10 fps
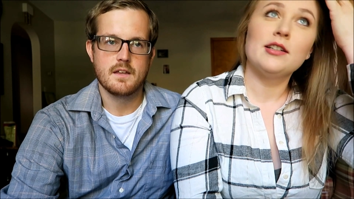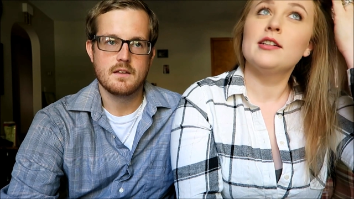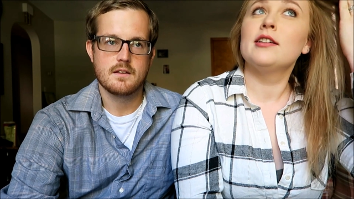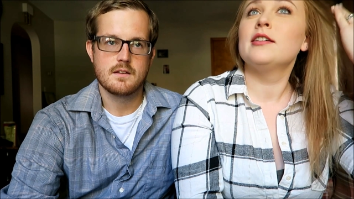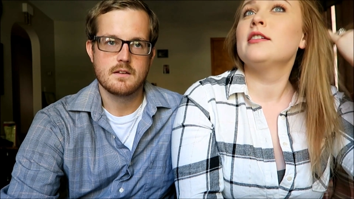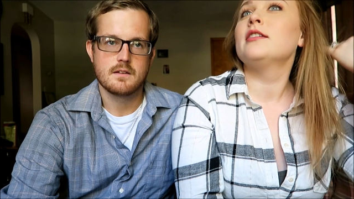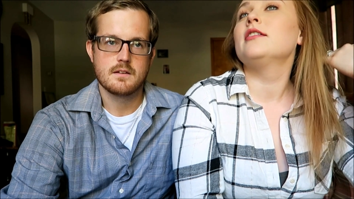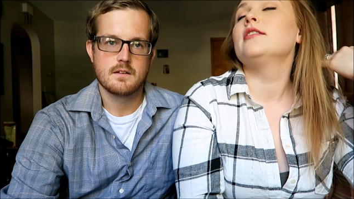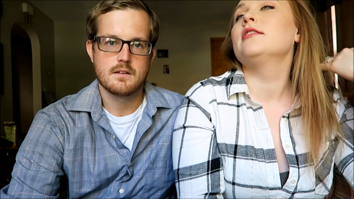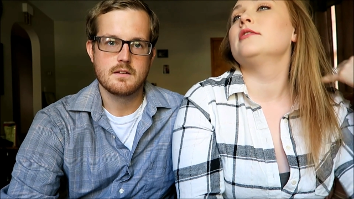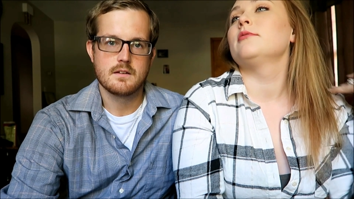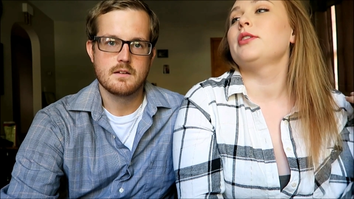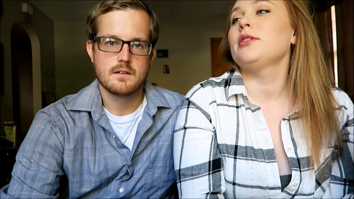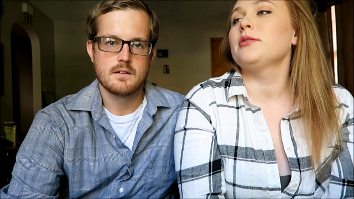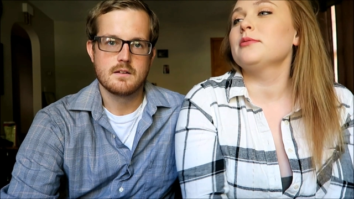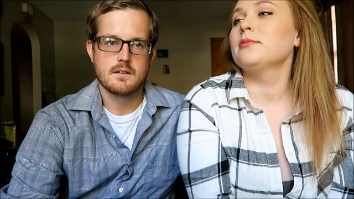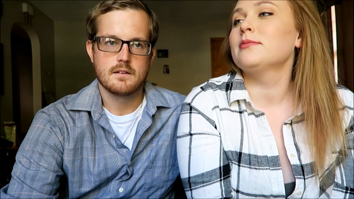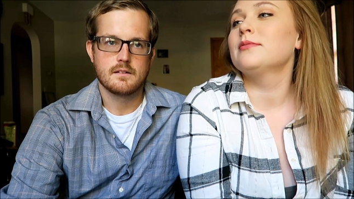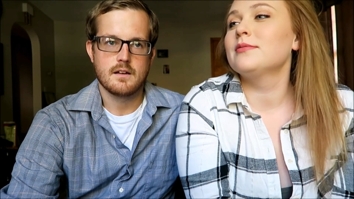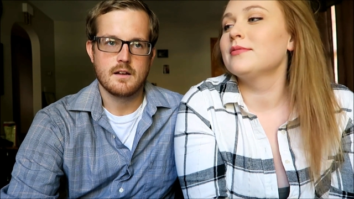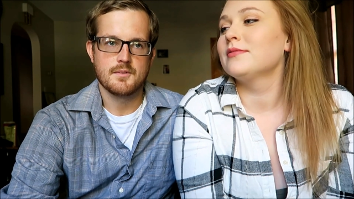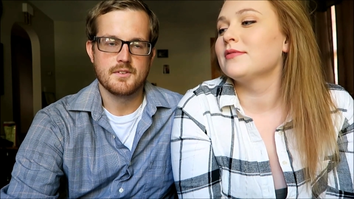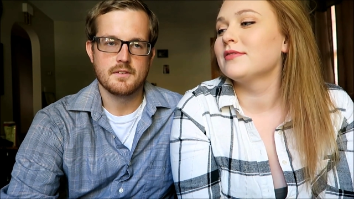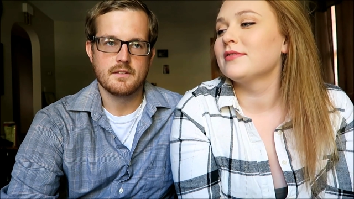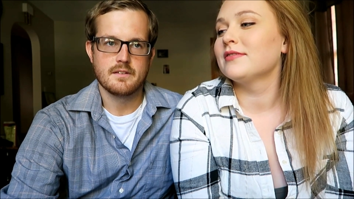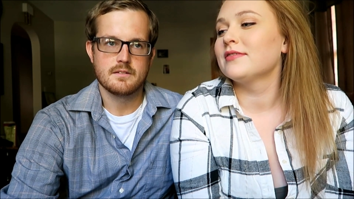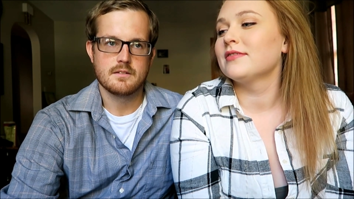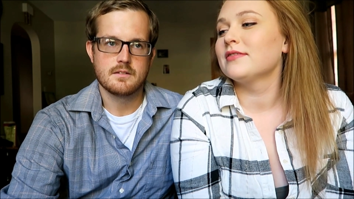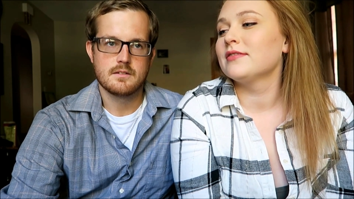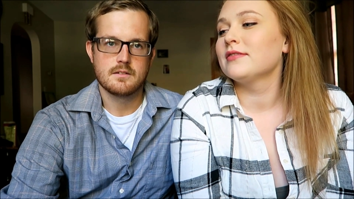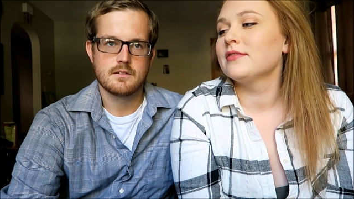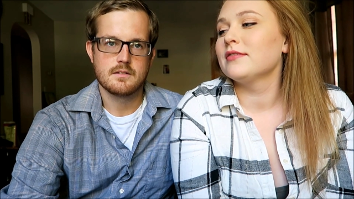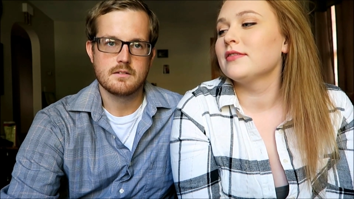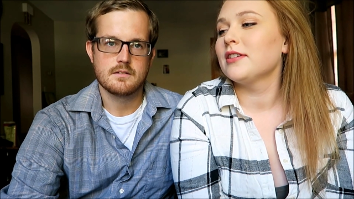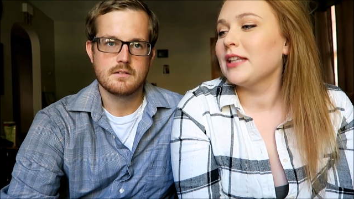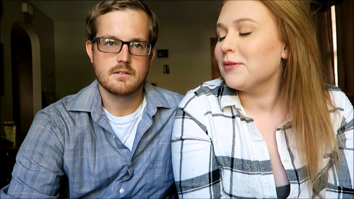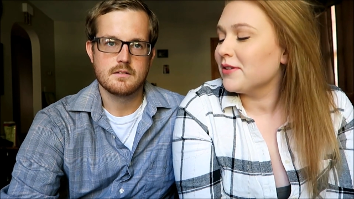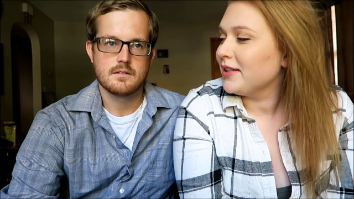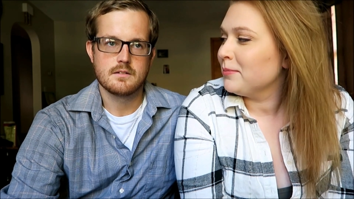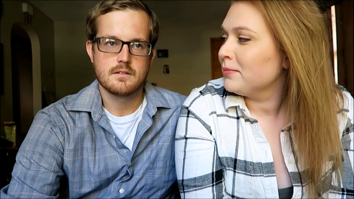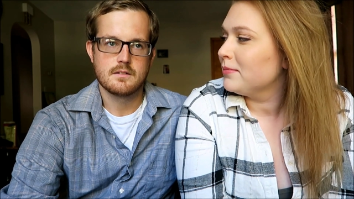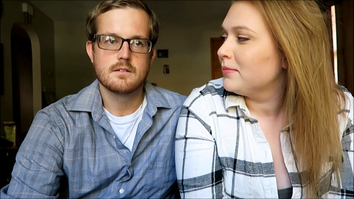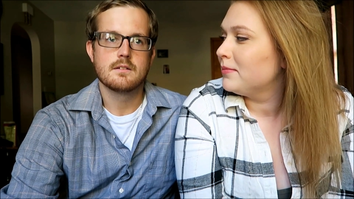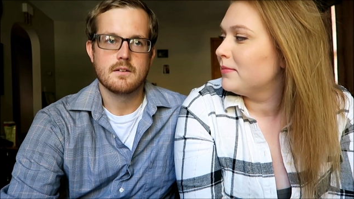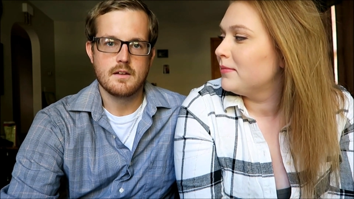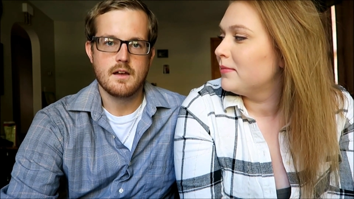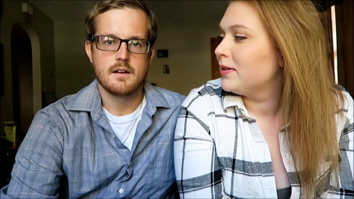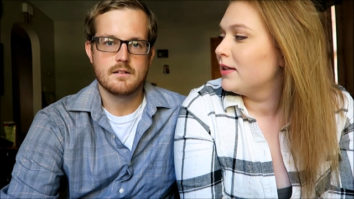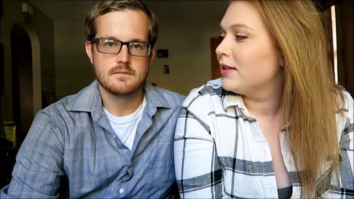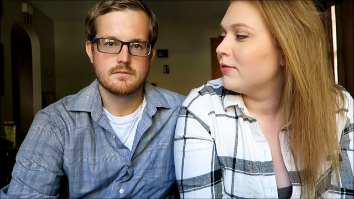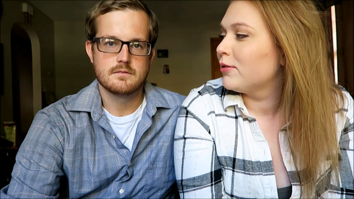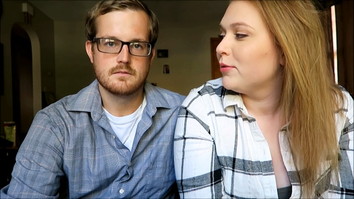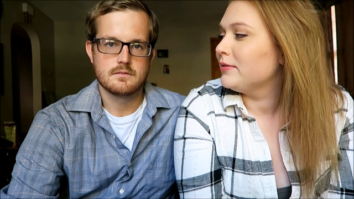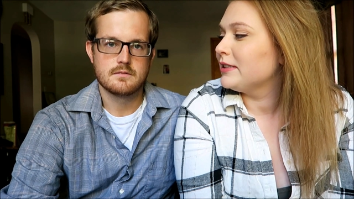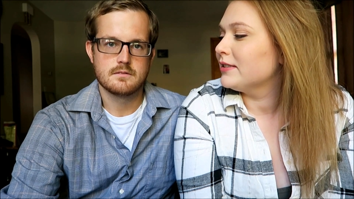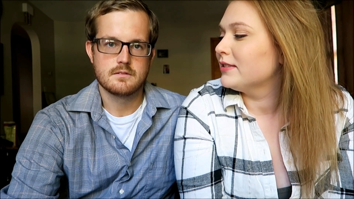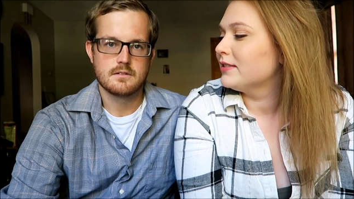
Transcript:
Speaker 1: date.
Speaker 2: With who?
Speaker 1: Thomas and Liz.
Speaker 2: That was her name?
Speaker 1: Yeah.
Speaker 2: What movie?